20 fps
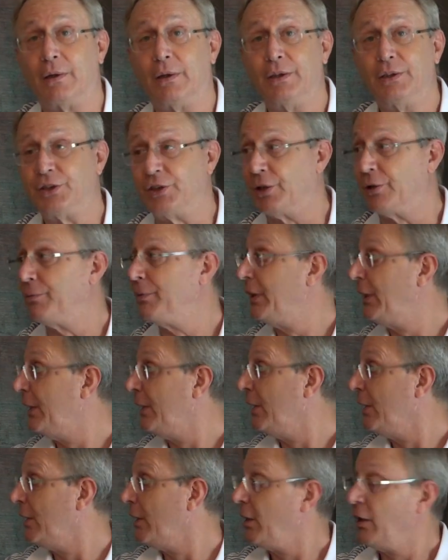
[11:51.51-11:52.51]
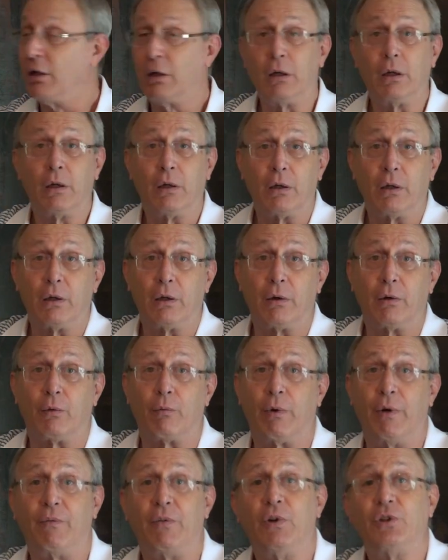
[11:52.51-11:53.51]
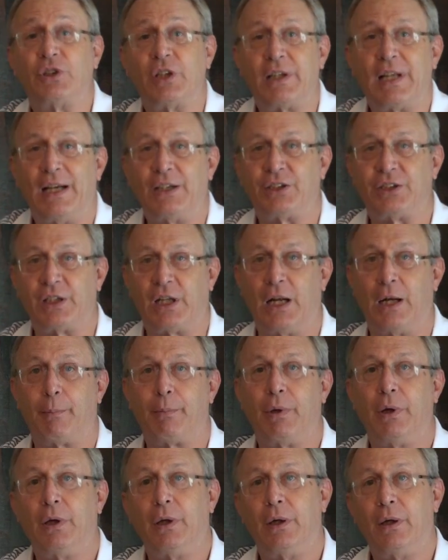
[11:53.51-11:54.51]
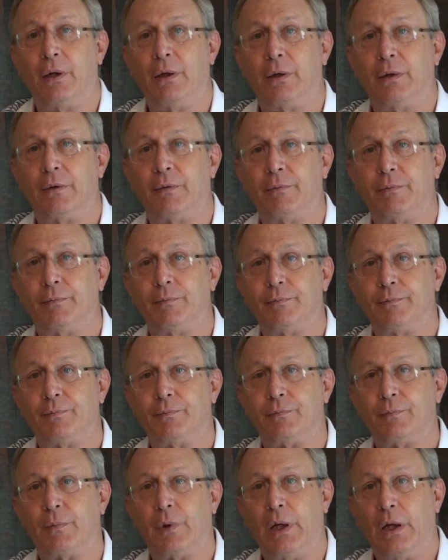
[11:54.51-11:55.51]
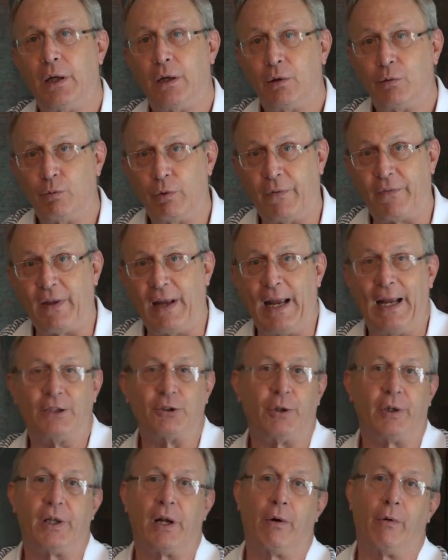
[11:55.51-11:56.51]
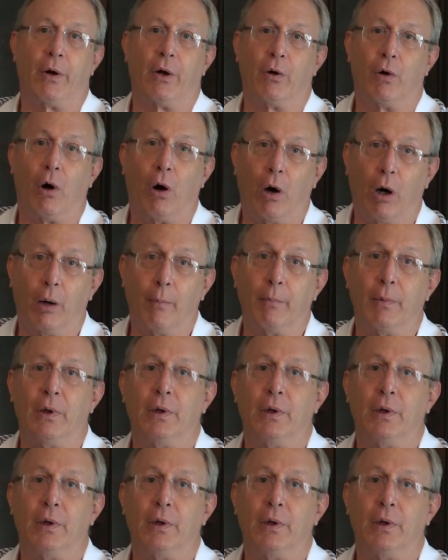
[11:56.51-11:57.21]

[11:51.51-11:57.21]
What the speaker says: So we've used a test setup with the Andre Terrio arm.